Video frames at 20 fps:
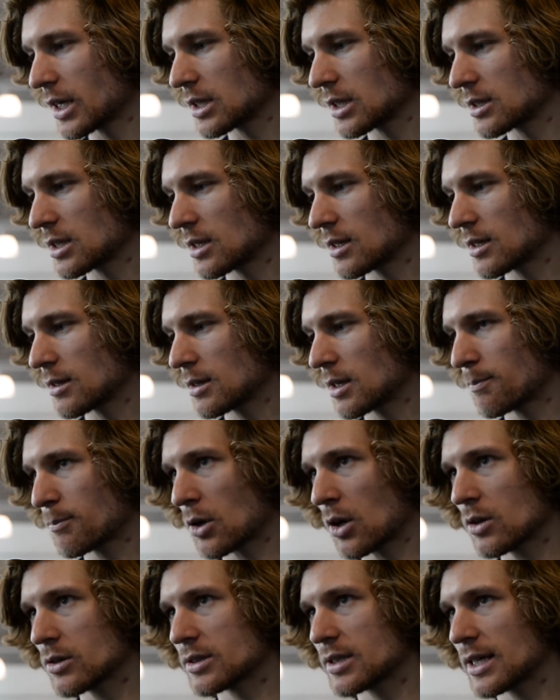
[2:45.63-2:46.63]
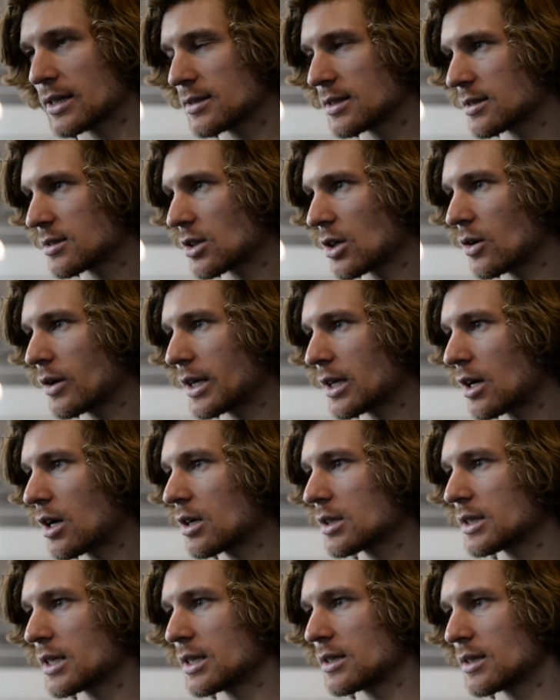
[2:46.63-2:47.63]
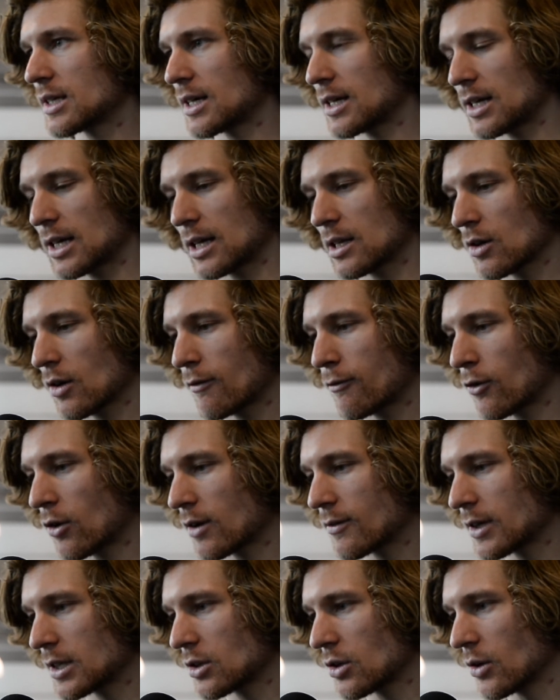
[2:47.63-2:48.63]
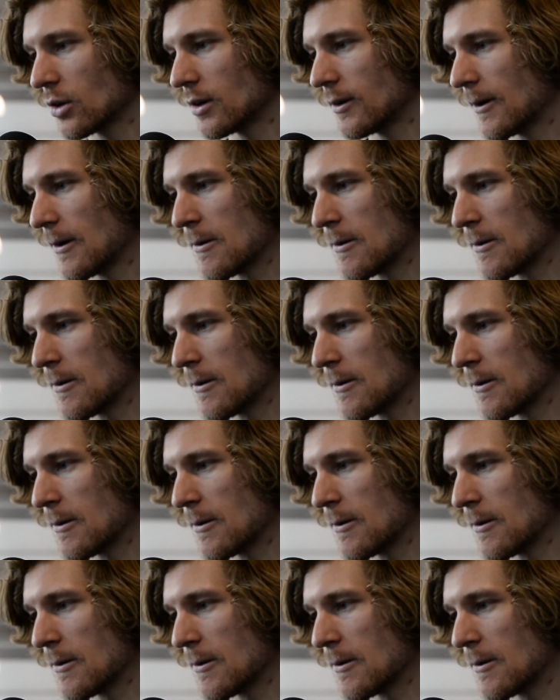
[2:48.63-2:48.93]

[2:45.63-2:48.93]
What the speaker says: the process is going on, and I look forward to